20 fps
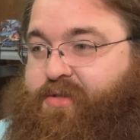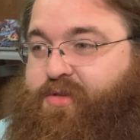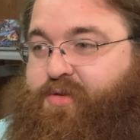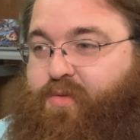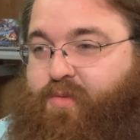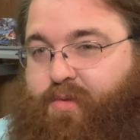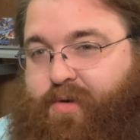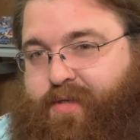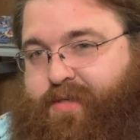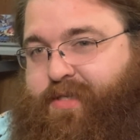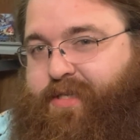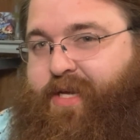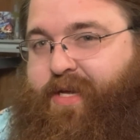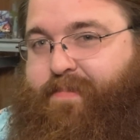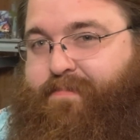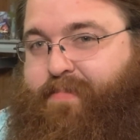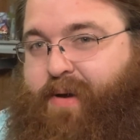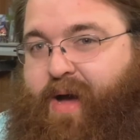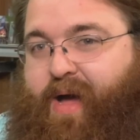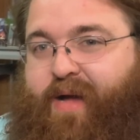
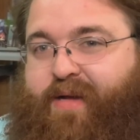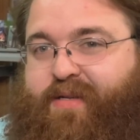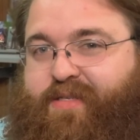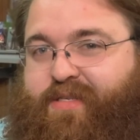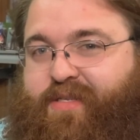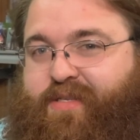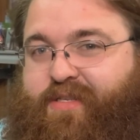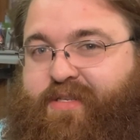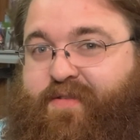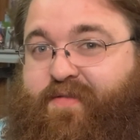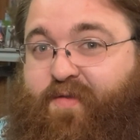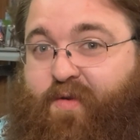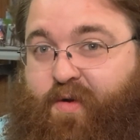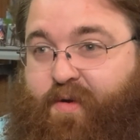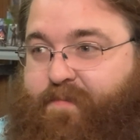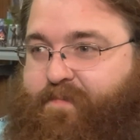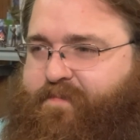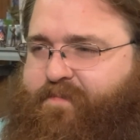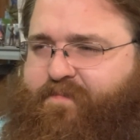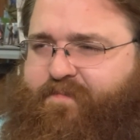20 boxes
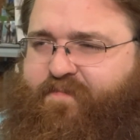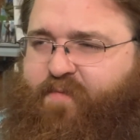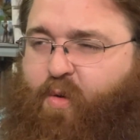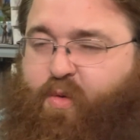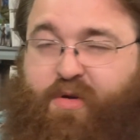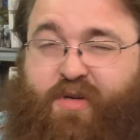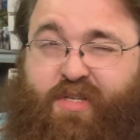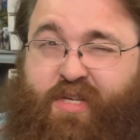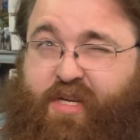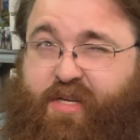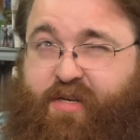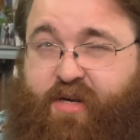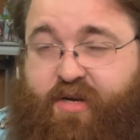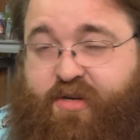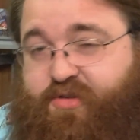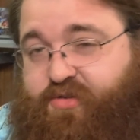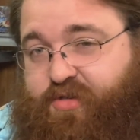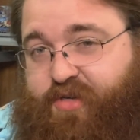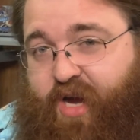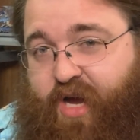for
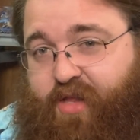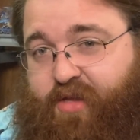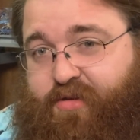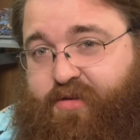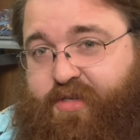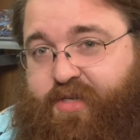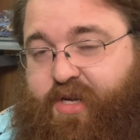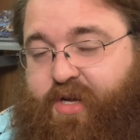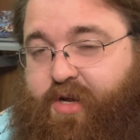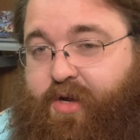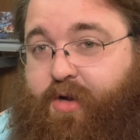$1,400